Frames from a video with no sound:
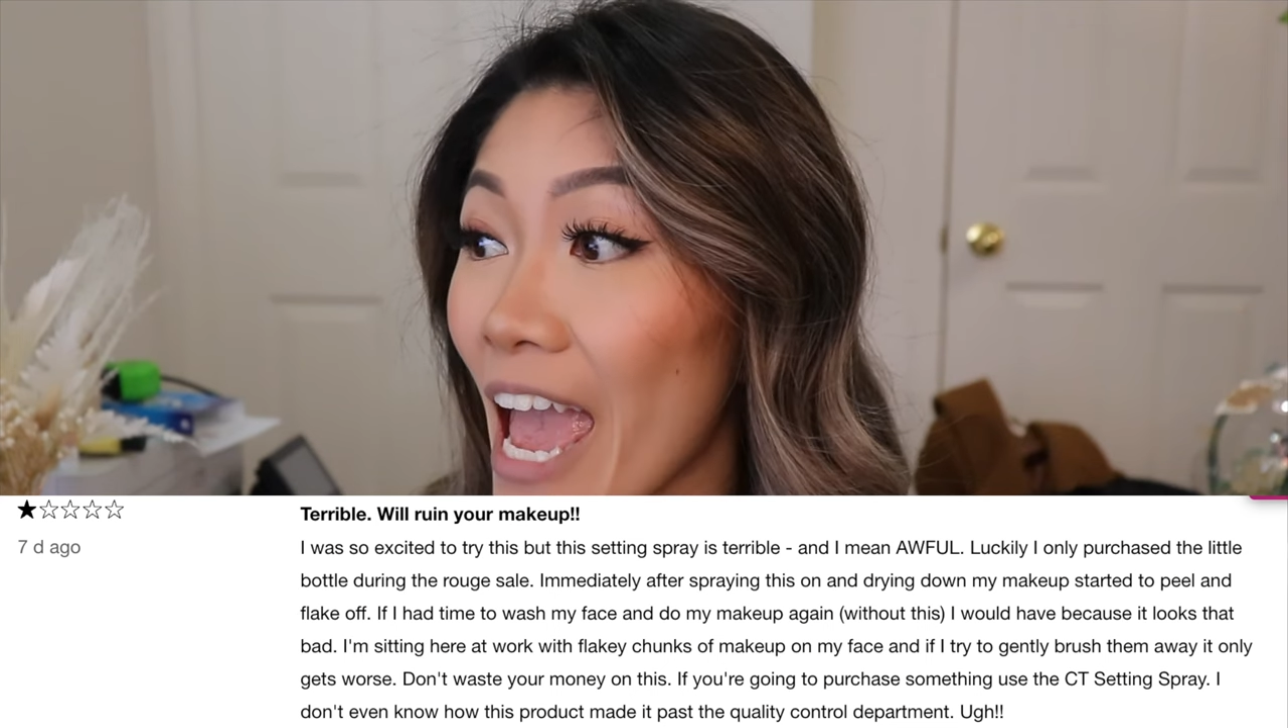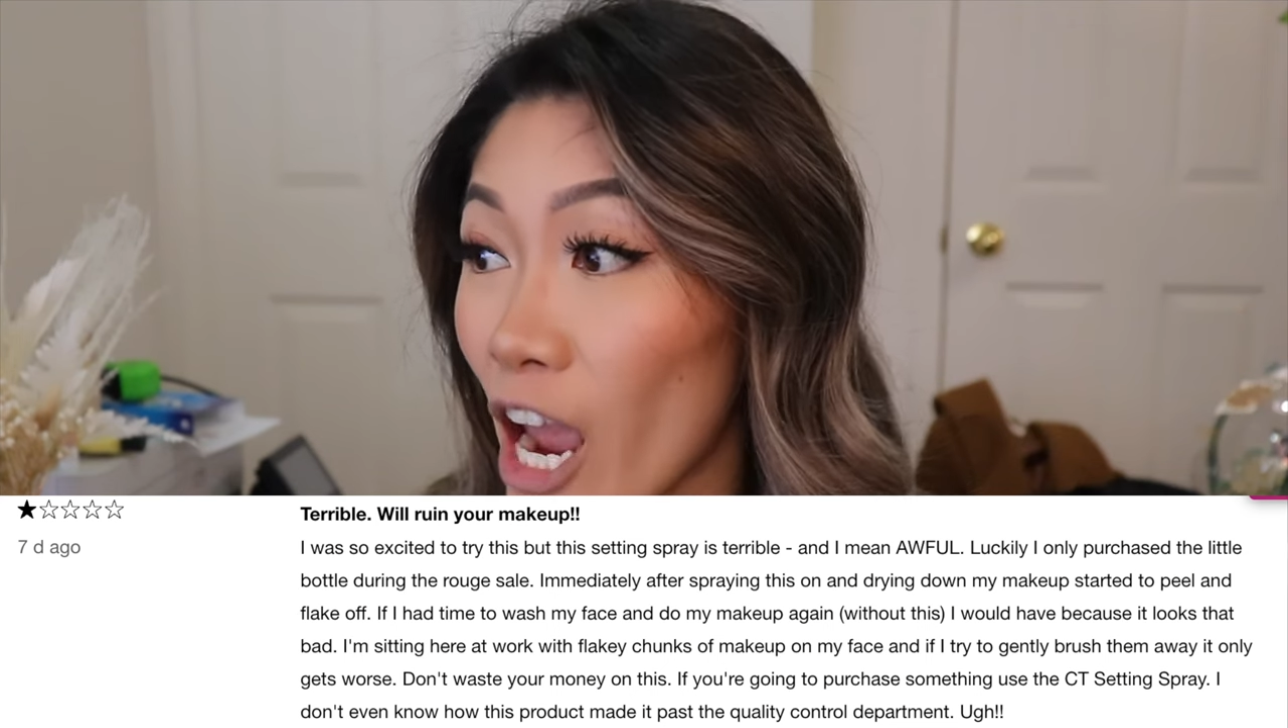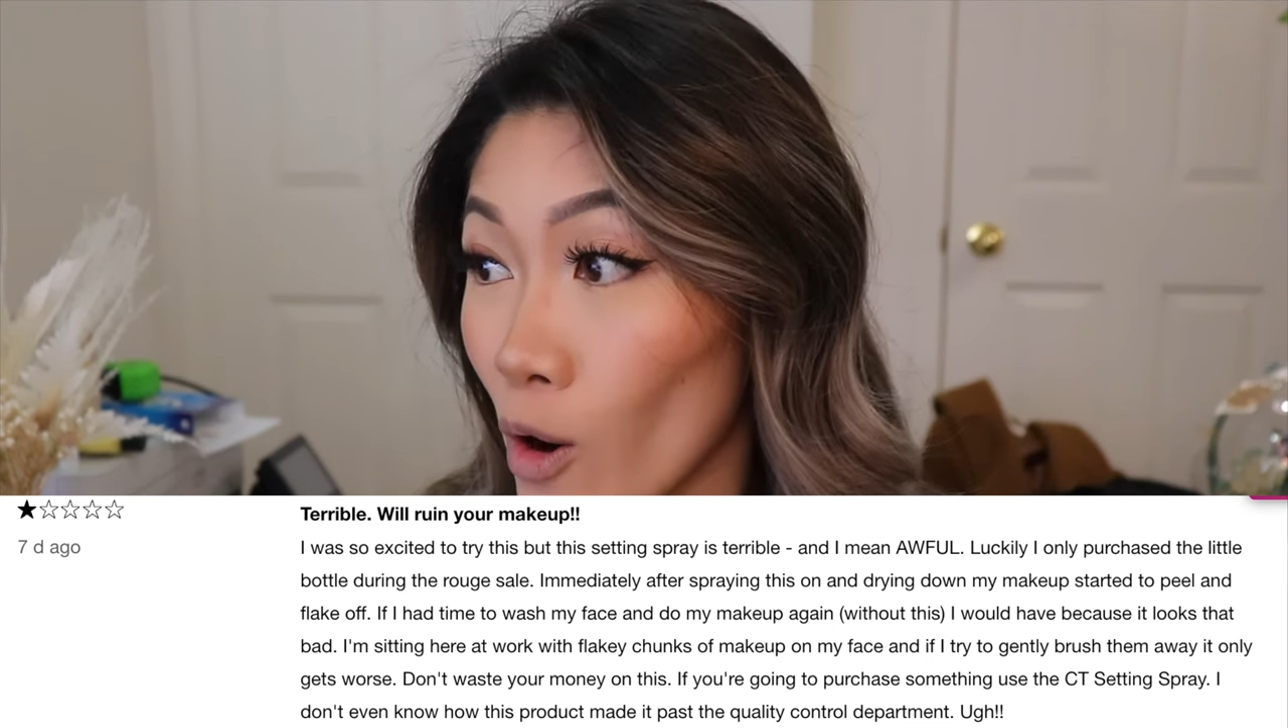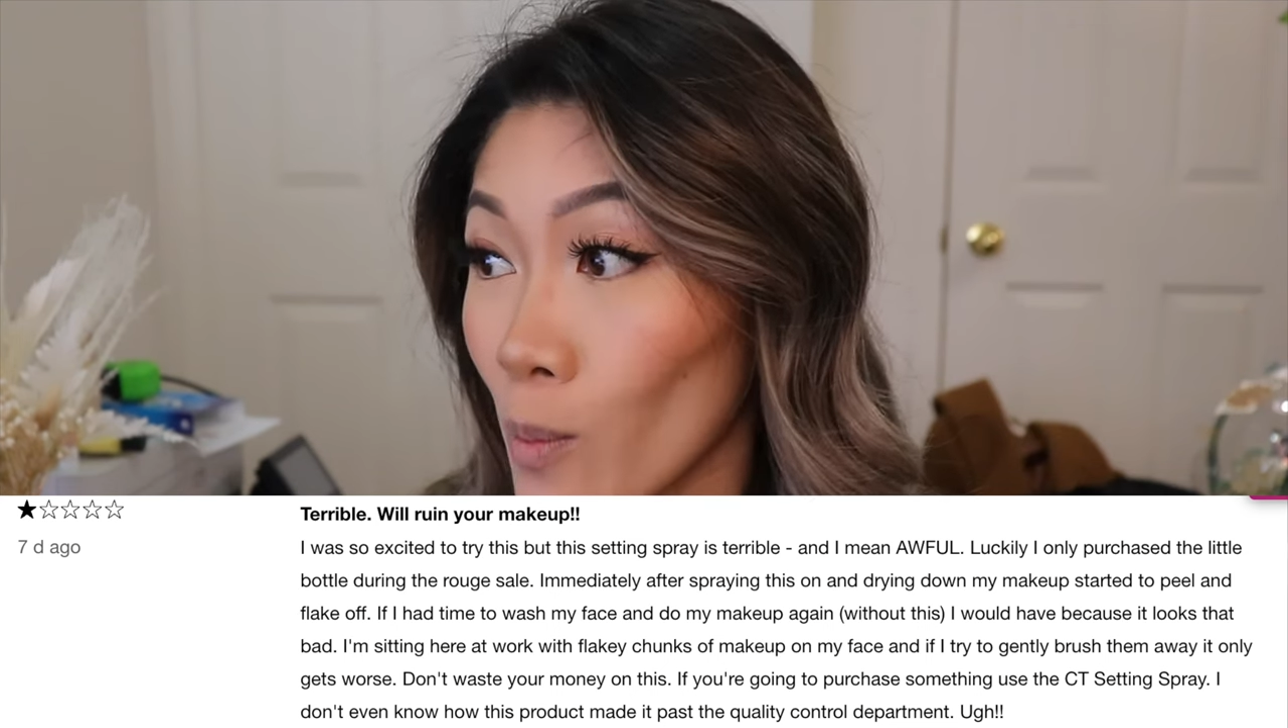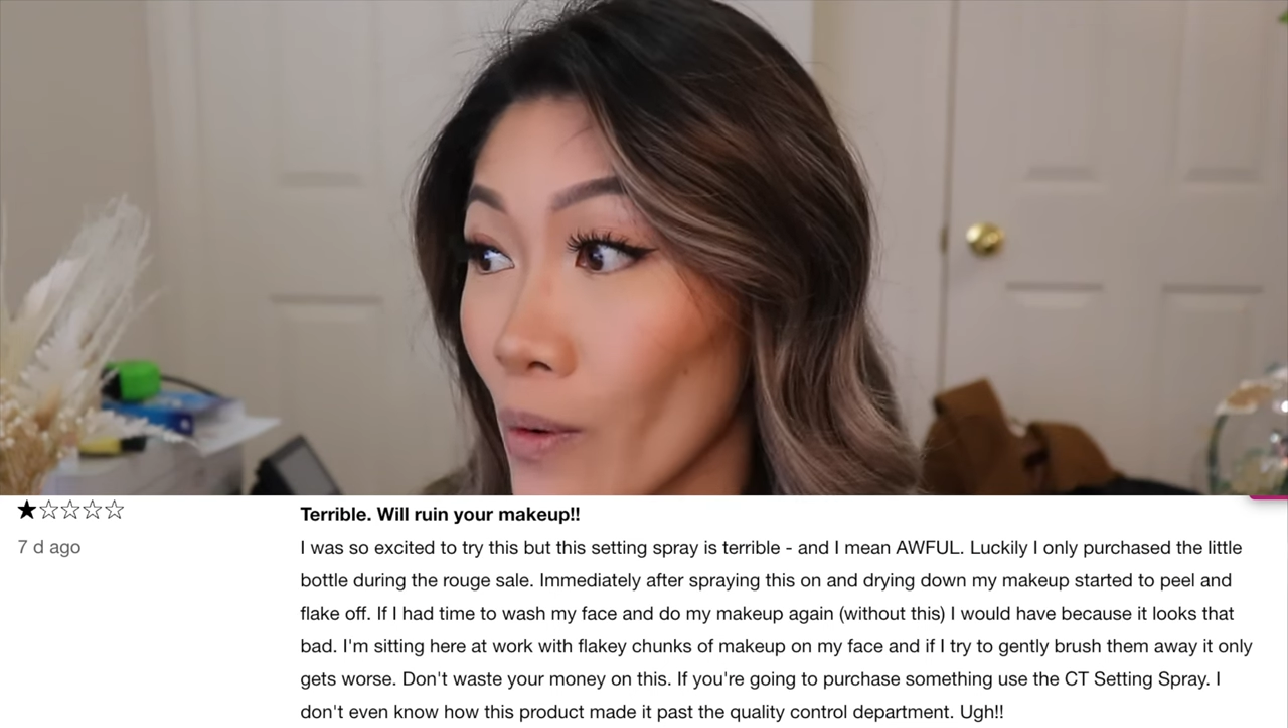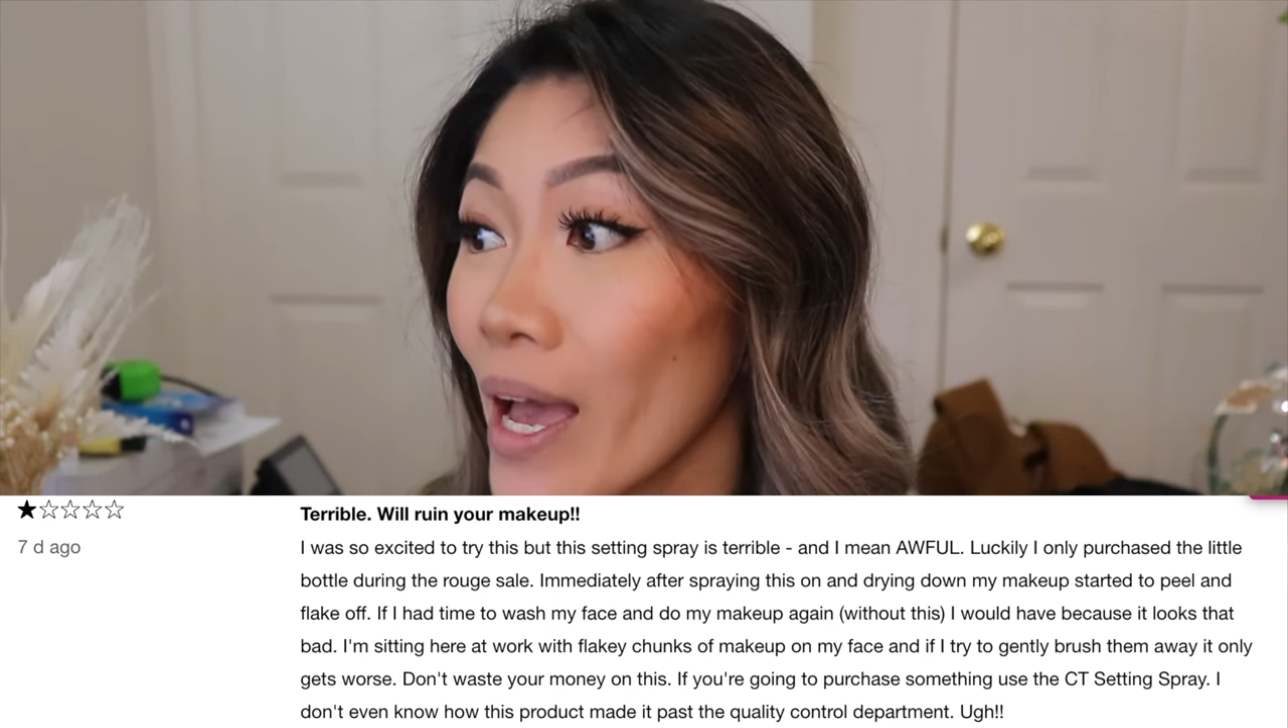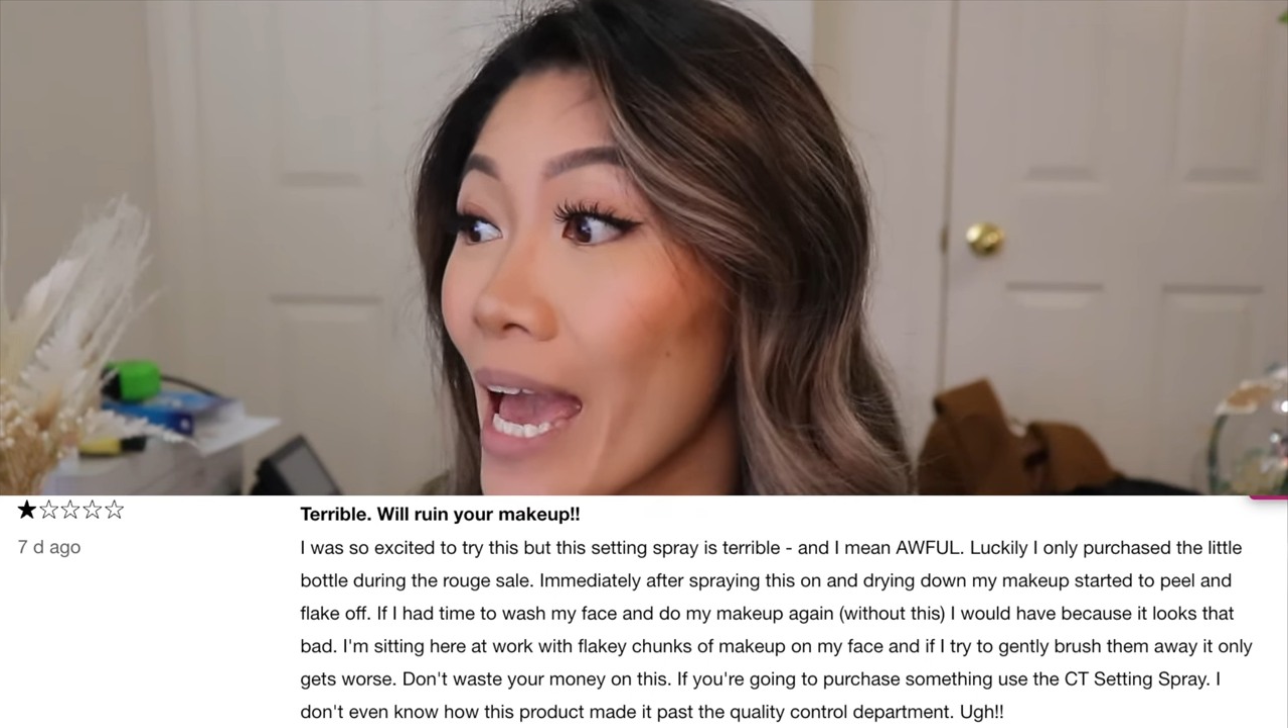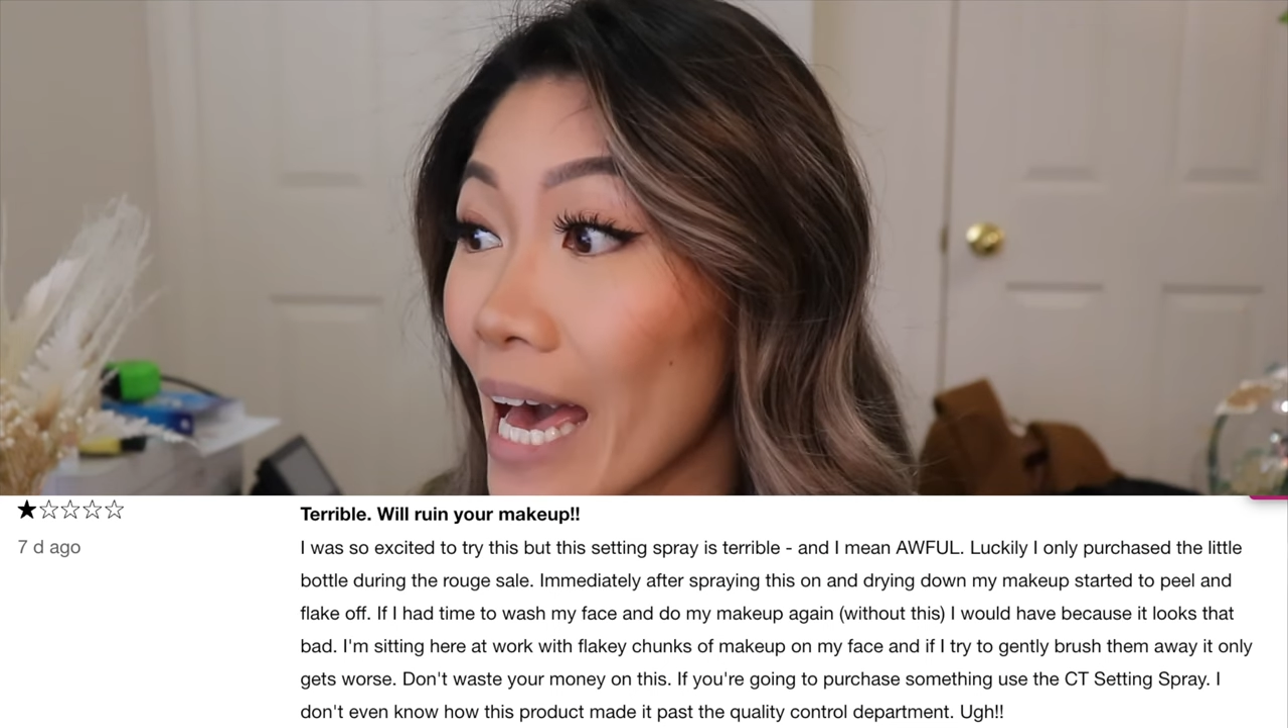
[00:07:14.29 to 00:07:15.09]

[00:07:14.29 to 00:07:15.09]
terrible,